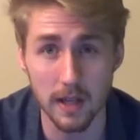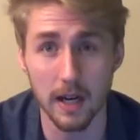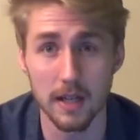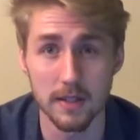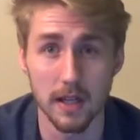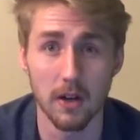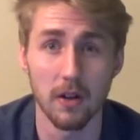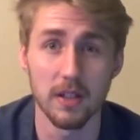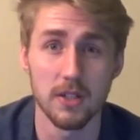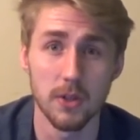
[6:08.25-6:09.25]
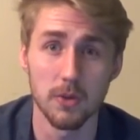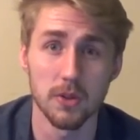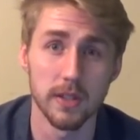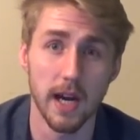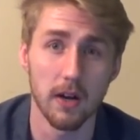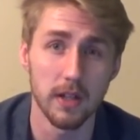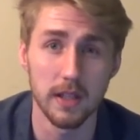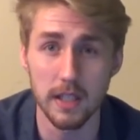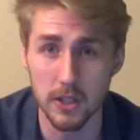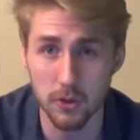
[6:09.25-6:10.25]
Like I said, all these notes are down
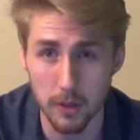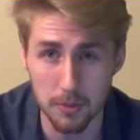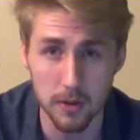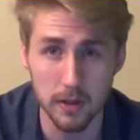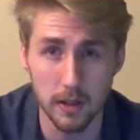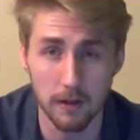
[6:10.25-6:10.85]
in the description